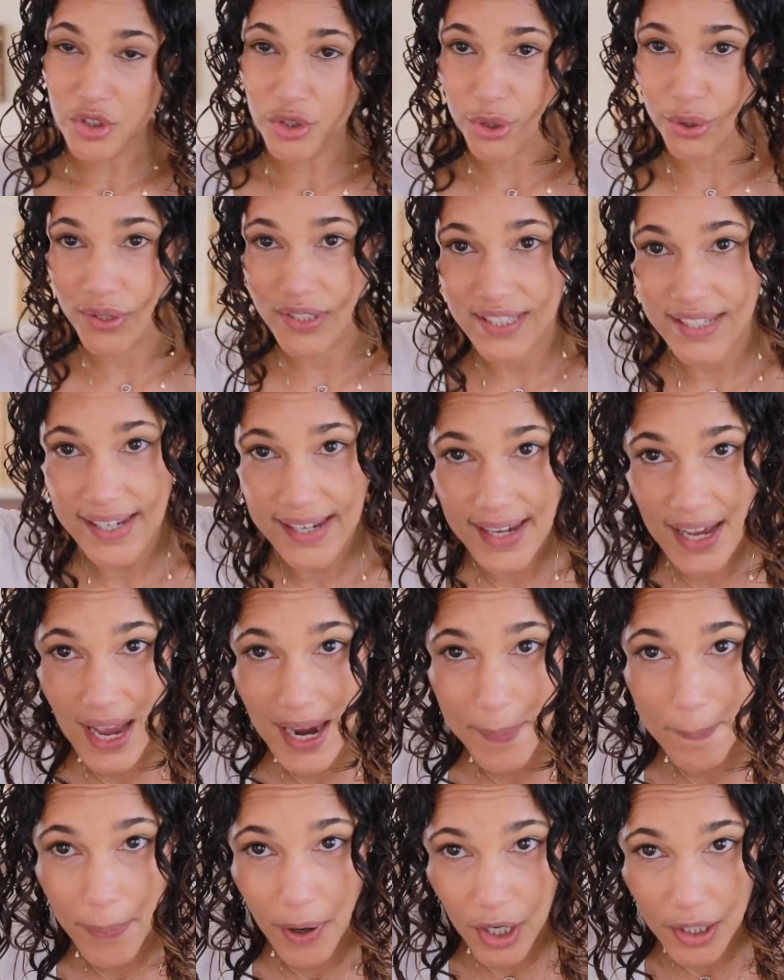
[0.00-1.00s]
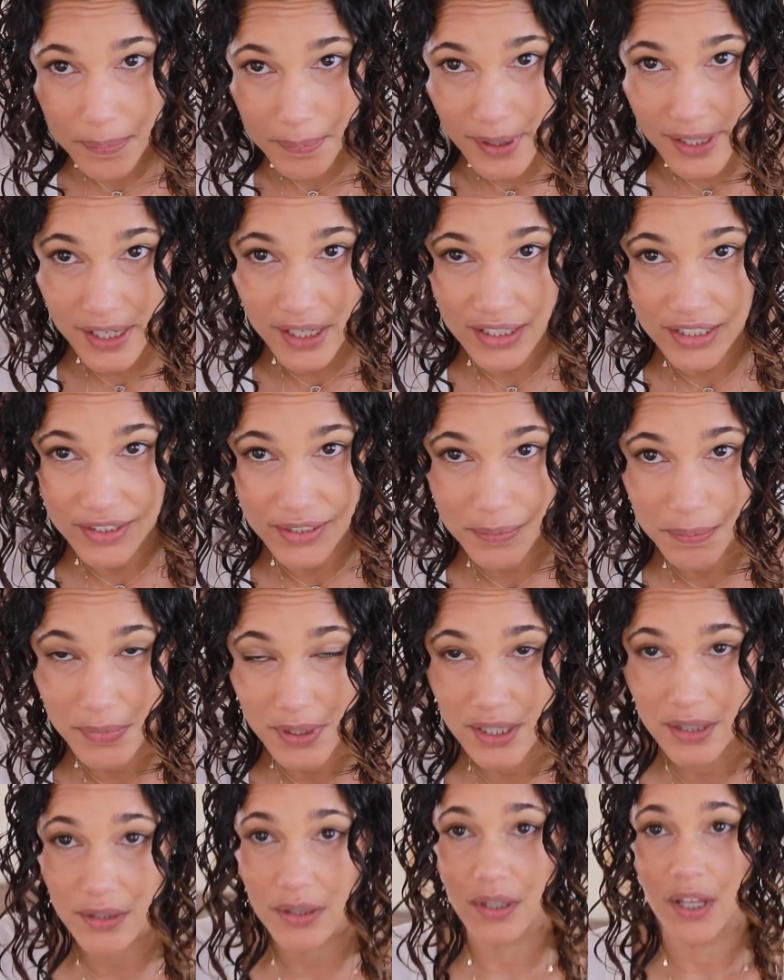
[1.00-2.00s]
Today I part my hair in the
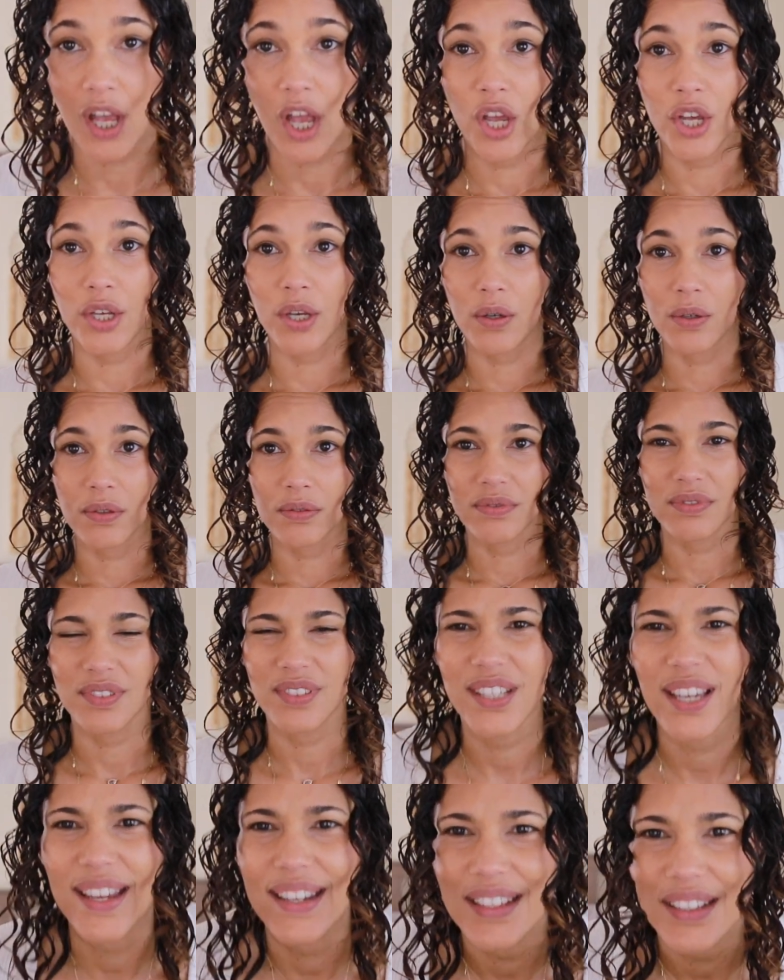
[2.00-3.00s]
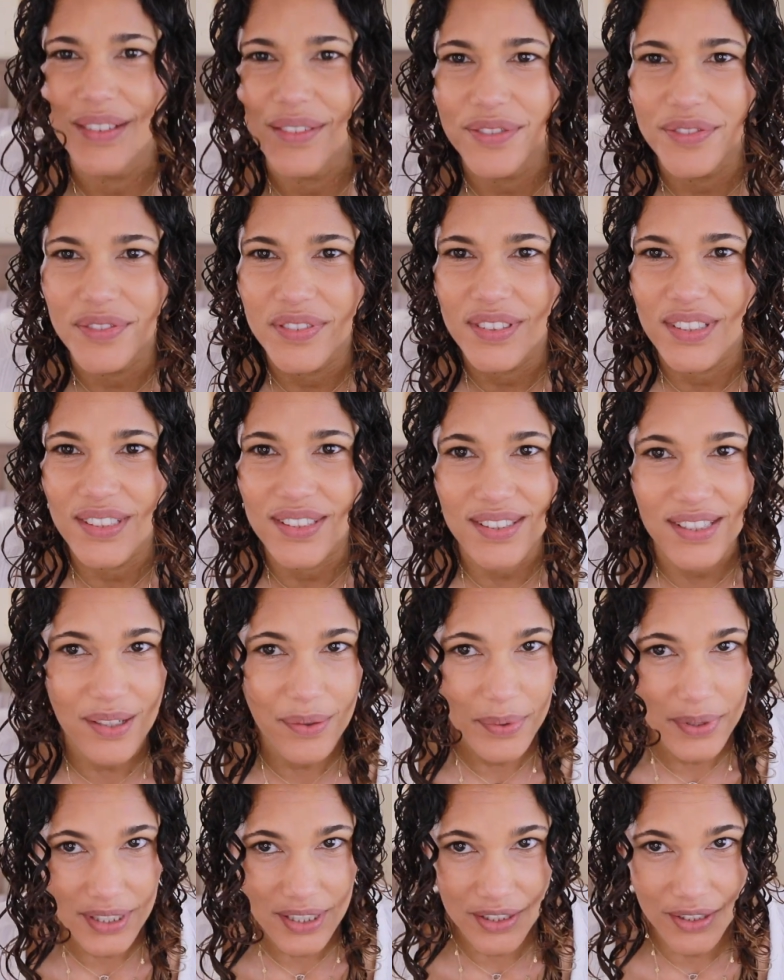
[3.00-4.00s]
middle, kind of. Is
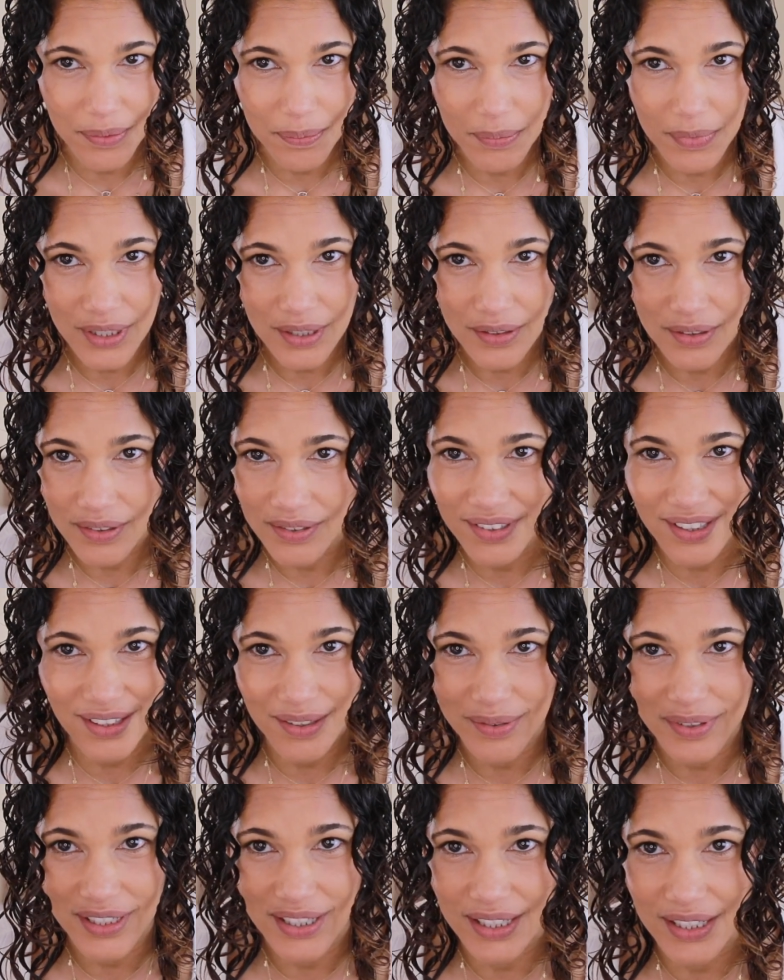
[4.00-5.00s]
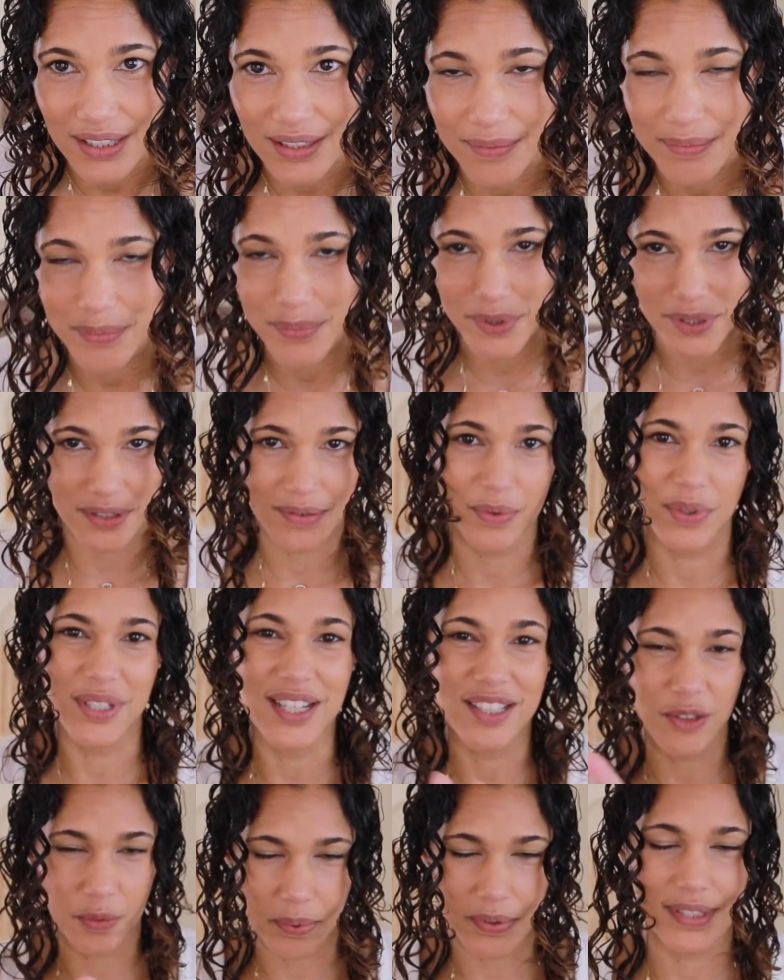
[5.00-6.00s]
that really the middle? Not really, but
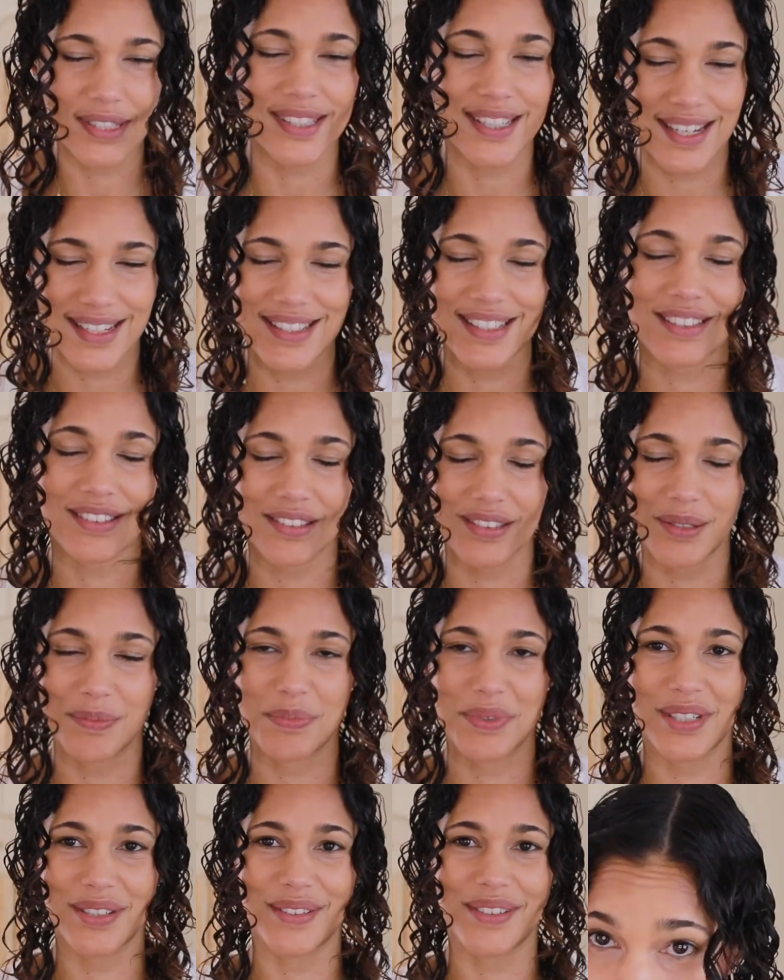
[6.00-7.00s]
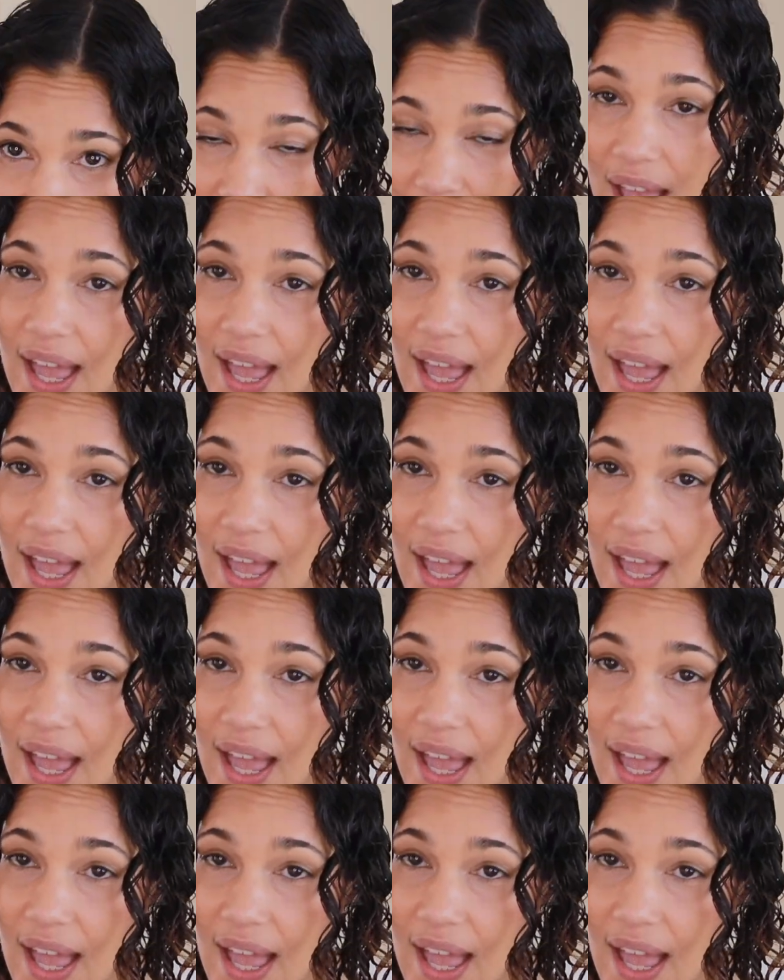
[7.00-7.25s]
let's pretend it's the middle.